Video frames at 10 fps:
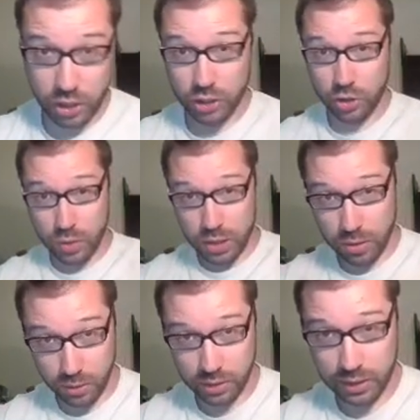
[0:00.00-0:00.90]
you get
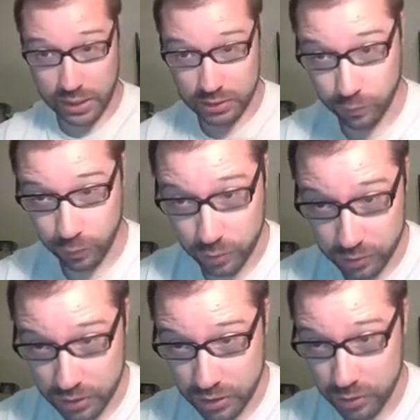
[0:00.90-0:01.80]
all the lands
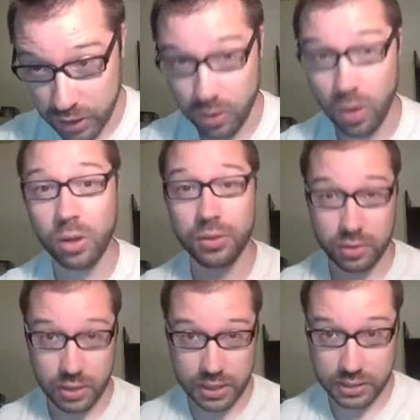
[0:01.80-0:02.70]
first. You get all
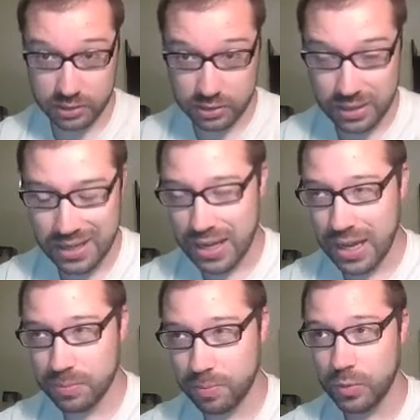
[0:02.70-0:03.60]
their lands.
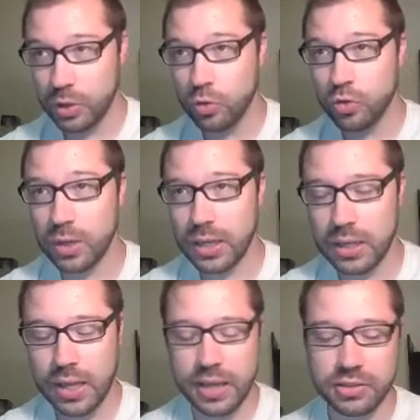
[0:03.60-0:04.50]
And you doing
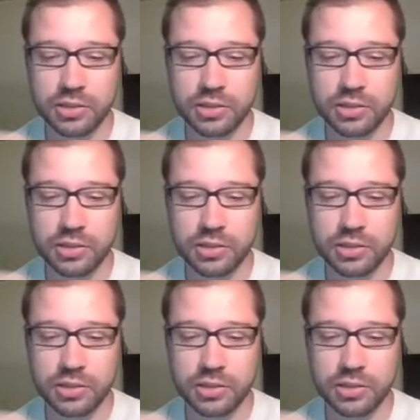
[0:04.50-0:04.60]
it as a